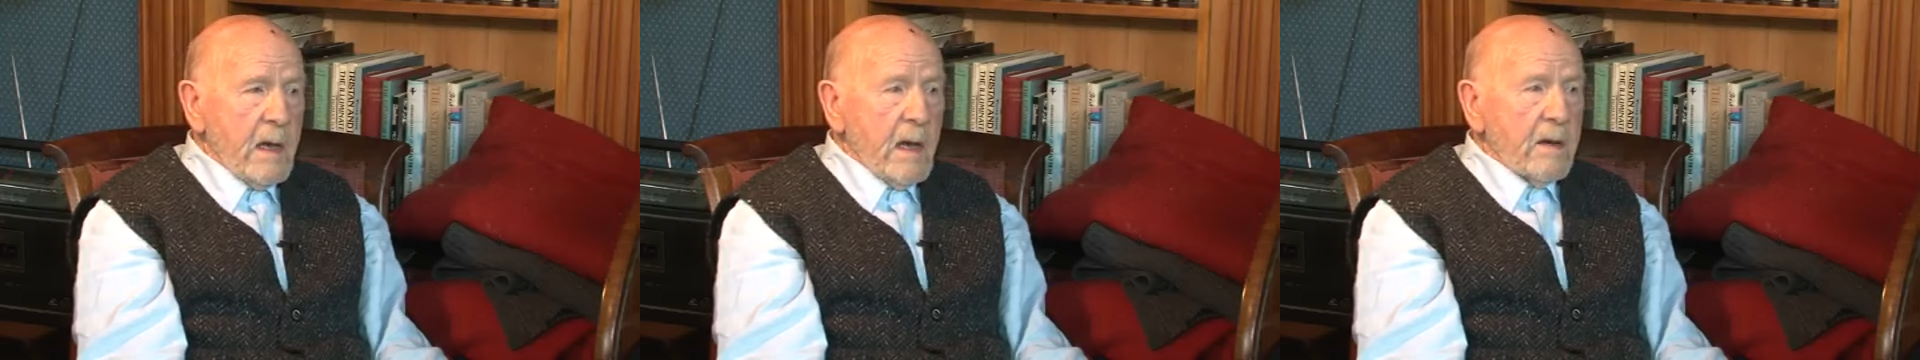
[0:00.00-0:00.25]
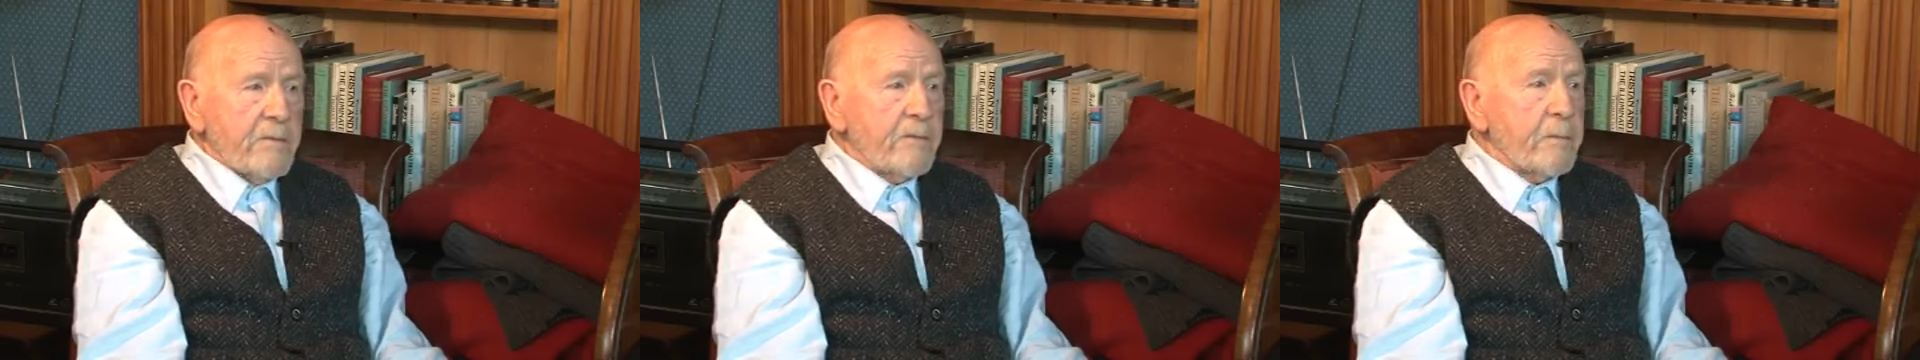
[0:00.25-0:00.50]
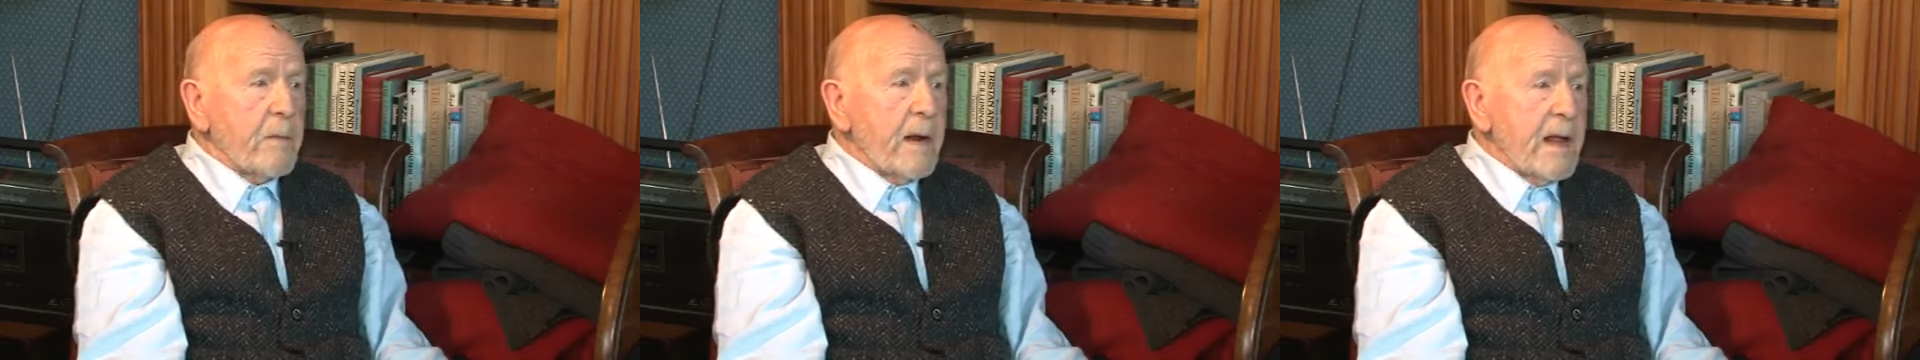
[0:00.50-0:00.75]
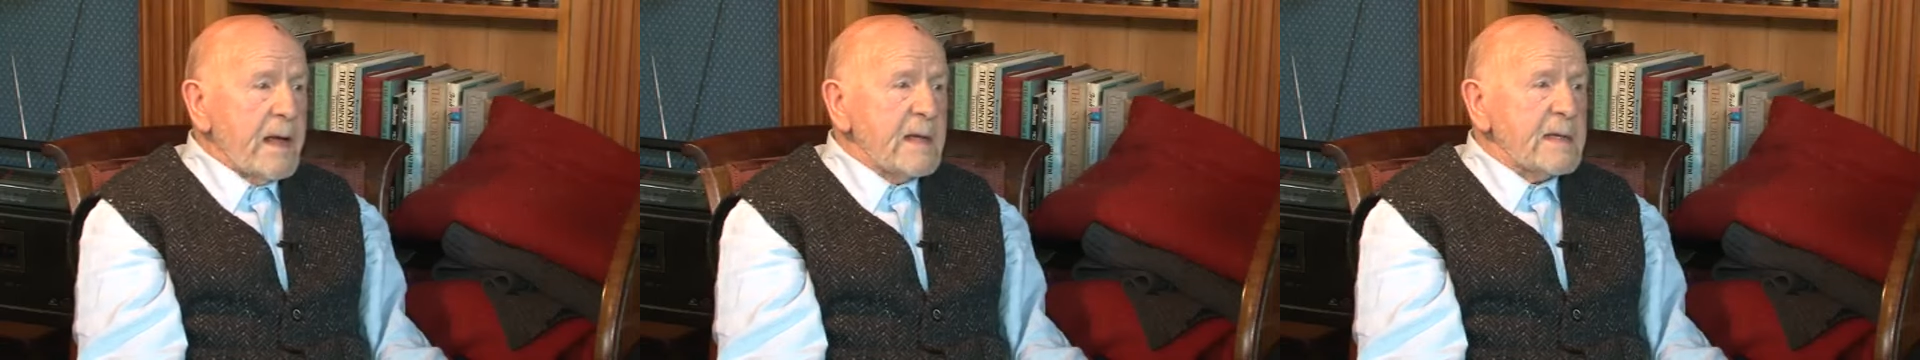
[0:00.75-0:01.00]
And
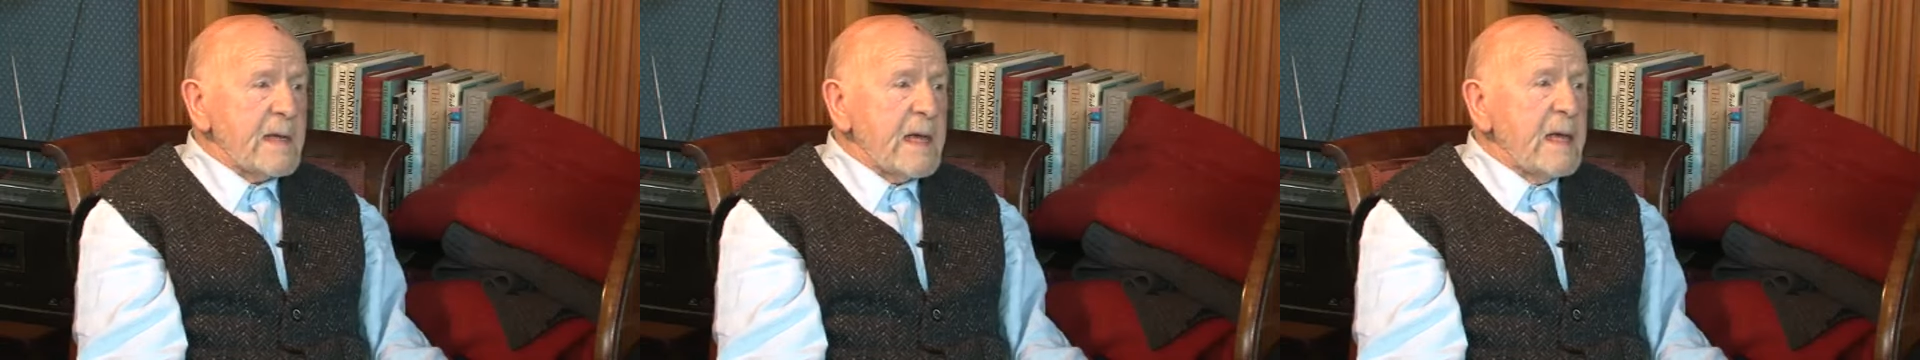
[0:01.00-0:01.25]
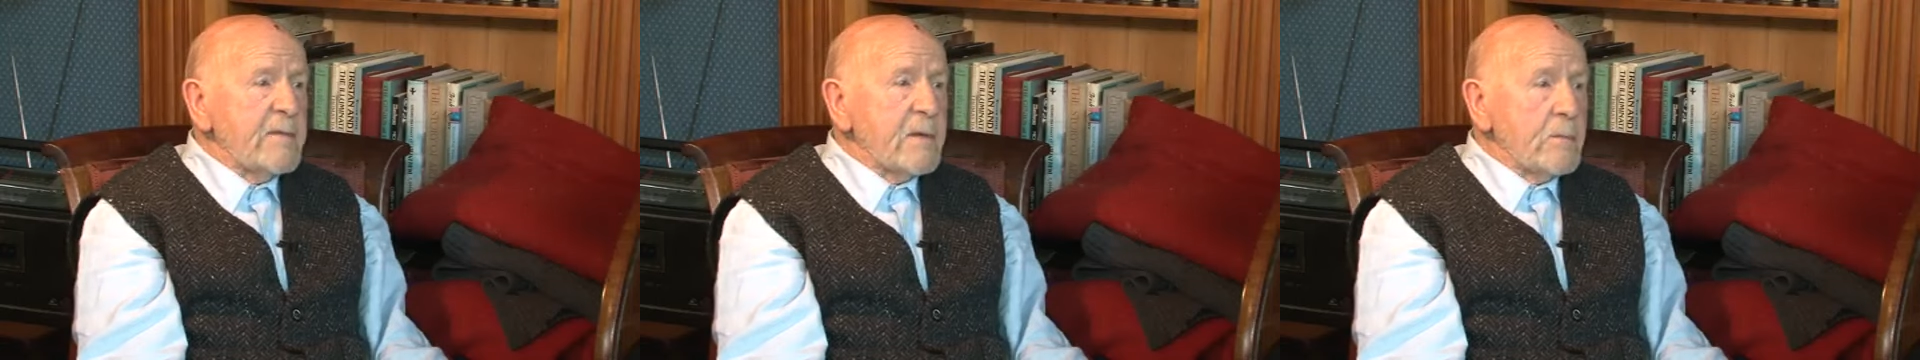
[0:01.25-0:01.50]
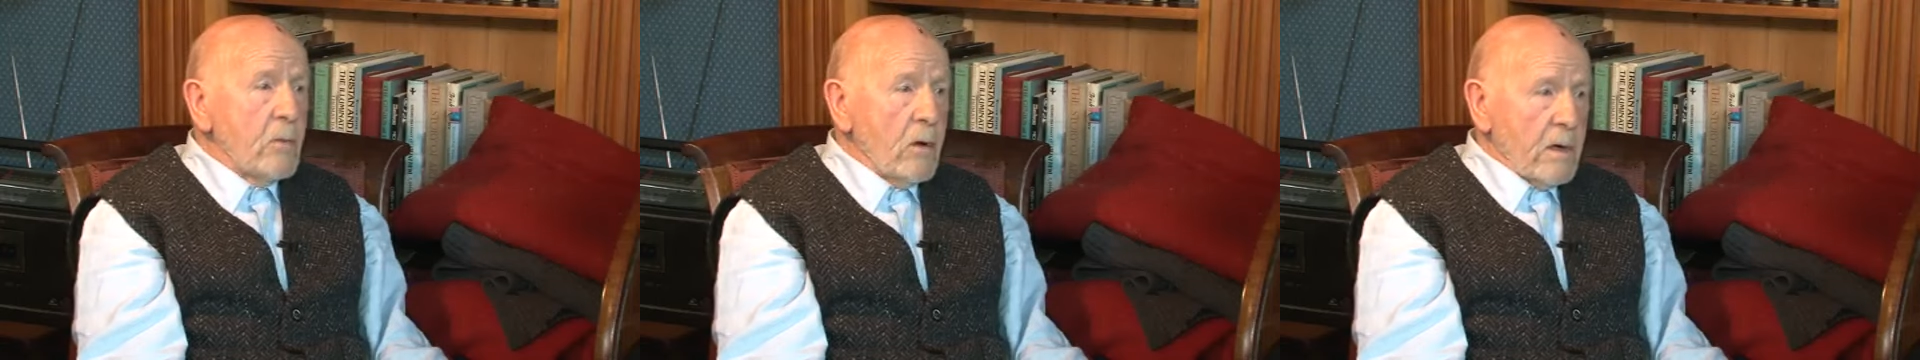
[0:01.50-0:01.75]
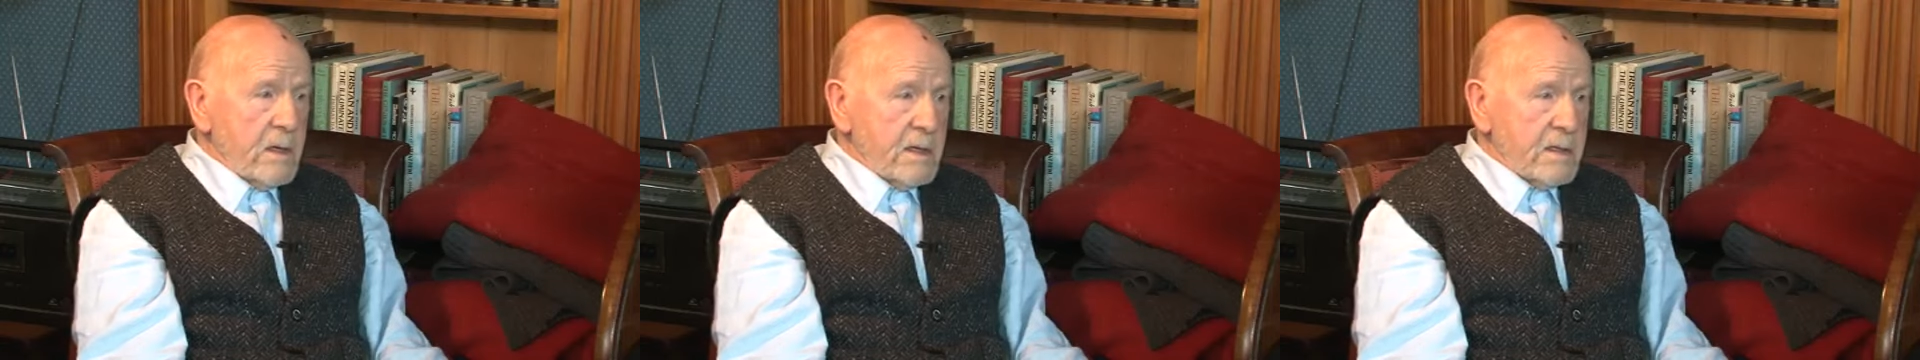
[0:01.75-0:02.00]
Fermanagh is even
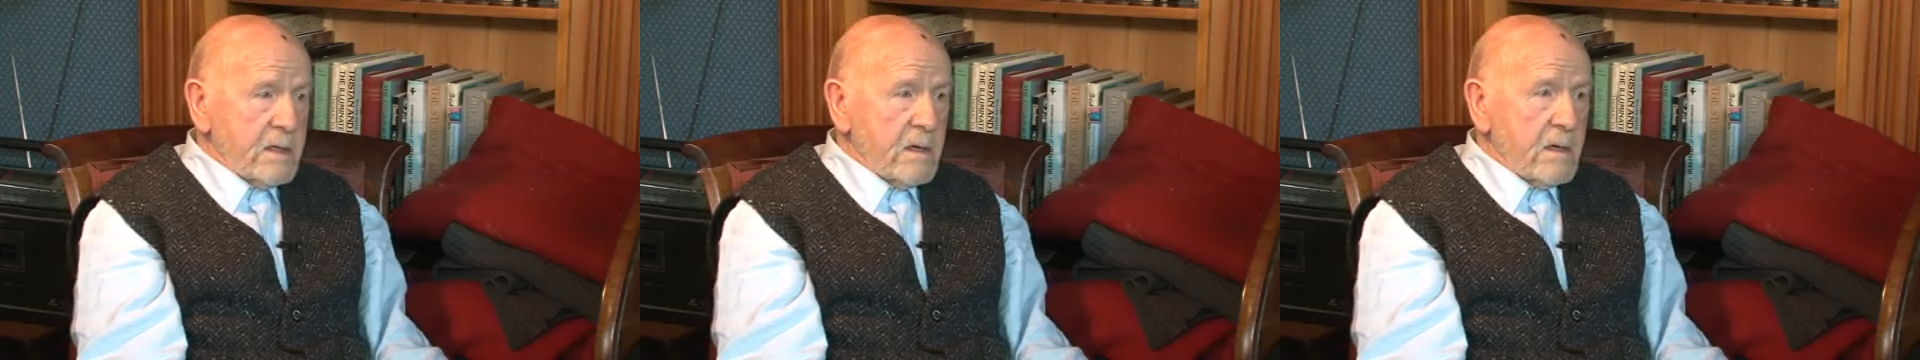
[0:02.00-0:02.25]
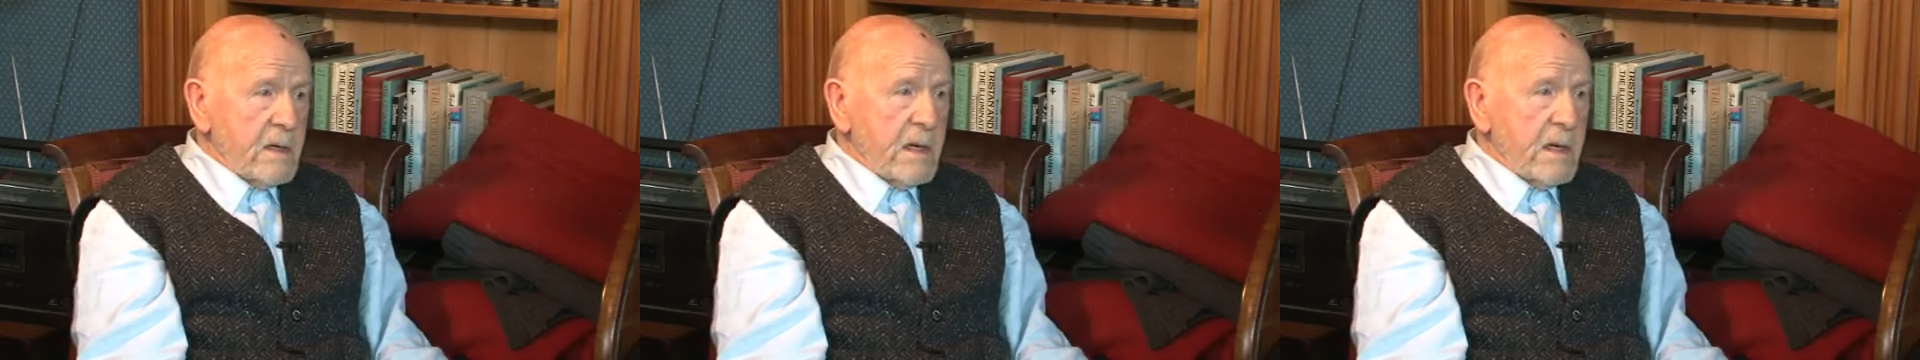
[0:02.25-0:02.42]
more unsung,